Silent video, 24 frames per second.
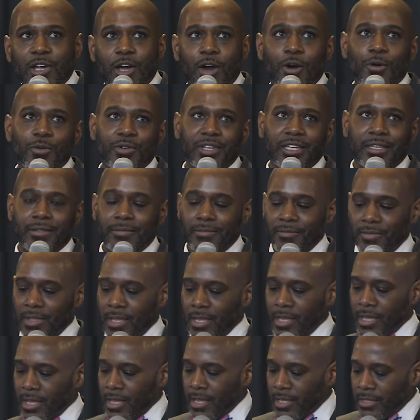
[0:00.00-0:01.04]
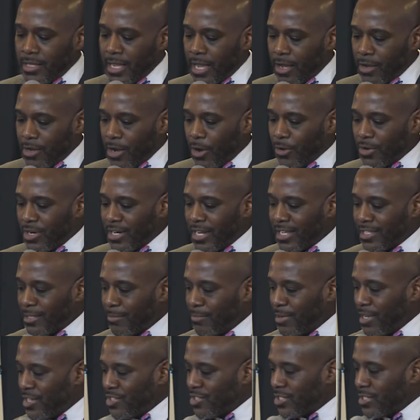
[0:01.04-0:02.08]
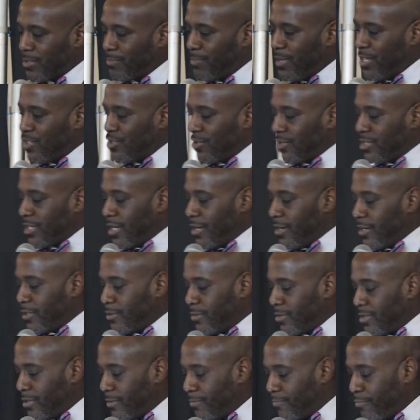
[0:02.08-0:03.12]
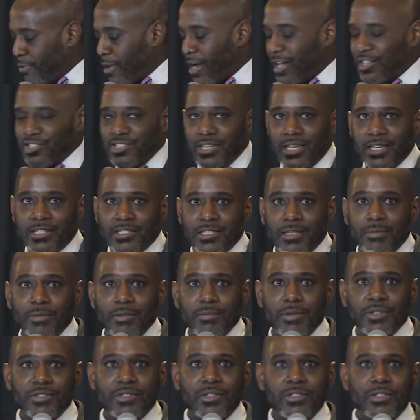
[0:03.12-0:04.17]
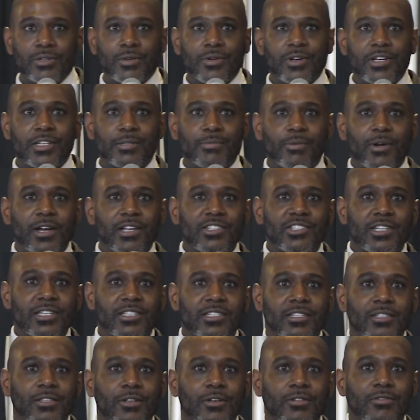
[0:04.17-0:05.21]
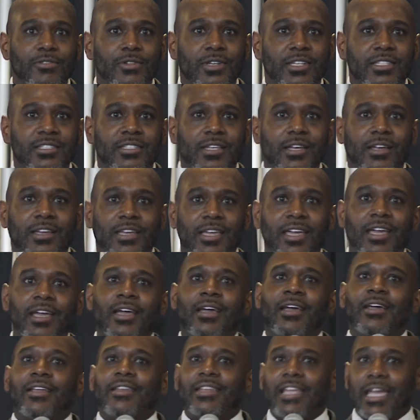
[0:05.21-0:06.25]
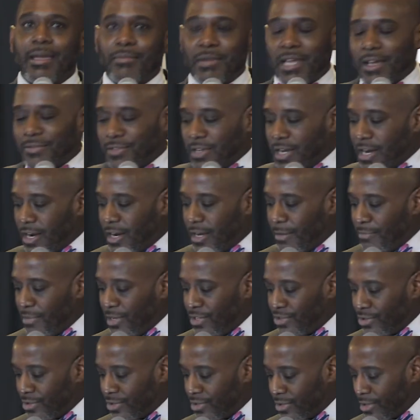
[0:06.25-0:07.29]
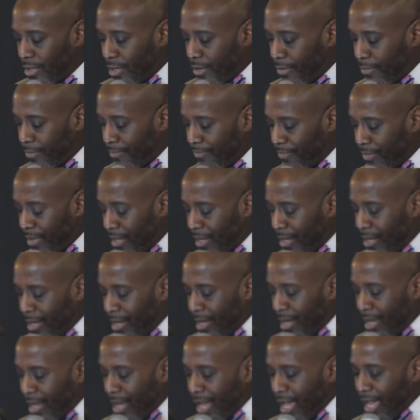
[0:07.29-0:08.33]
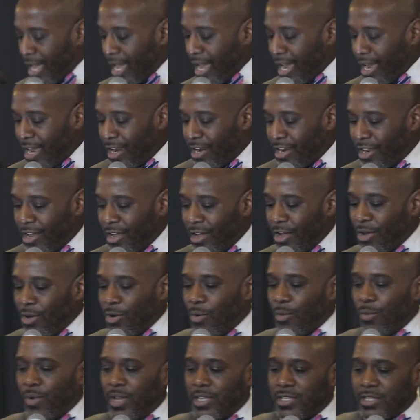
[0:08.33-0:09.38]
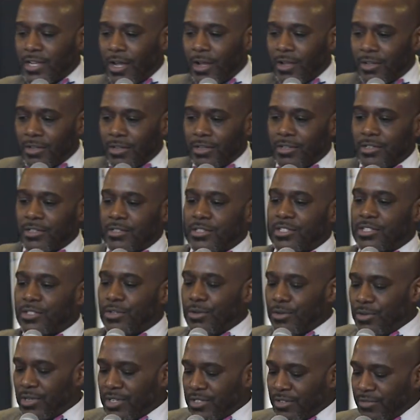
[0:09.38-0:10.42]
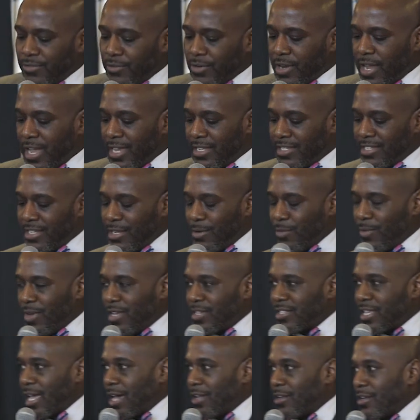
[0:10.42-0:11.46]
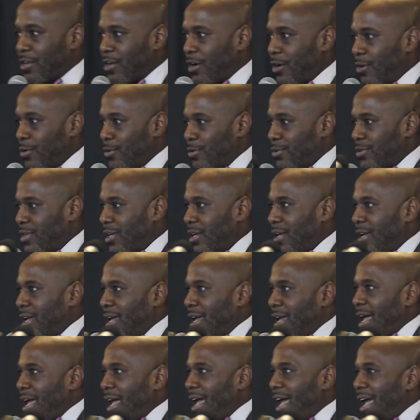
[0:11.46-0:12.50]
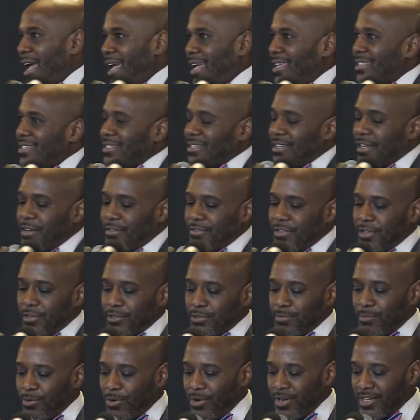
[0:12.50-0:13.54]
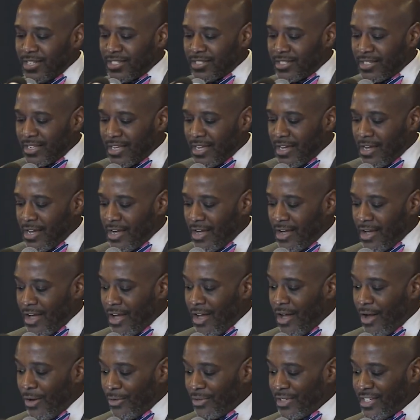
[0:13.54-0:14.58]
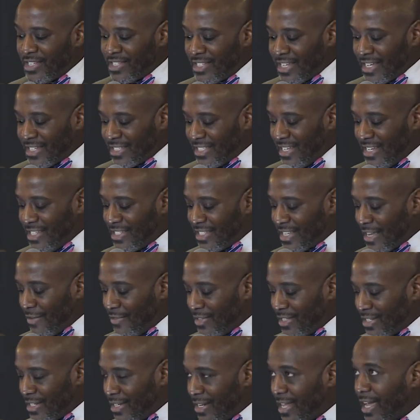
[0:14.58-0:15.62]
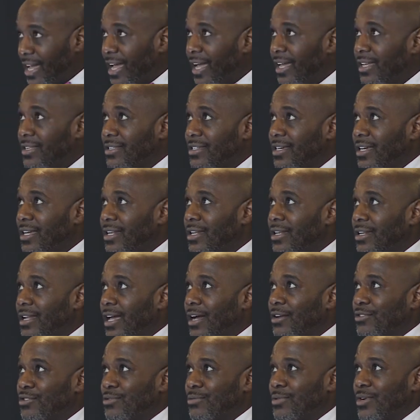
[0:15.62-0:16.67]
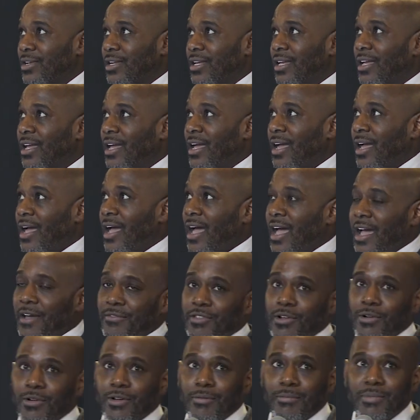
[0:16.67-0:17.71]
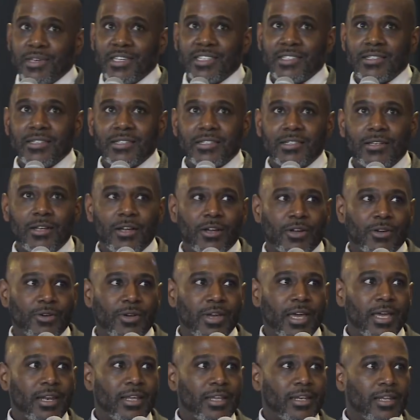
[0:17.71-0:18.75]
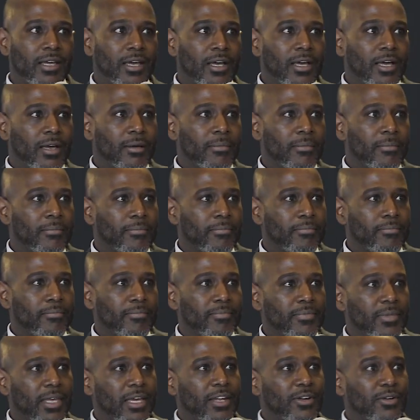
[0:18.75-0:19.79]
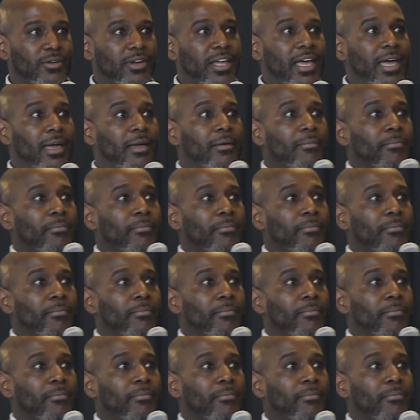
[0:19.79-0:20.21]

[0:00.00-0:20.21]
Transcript: coding. Now, Coding at the Beach is Beecher Terrace projects, some of the most notorious projects in Louisville, Kentucky, named after Harriet Beecher Stowe. And we taught students for 18 weeks how to code. 8 of those boys, only 16, 17, 18, and now 20, have their own business and are creating internet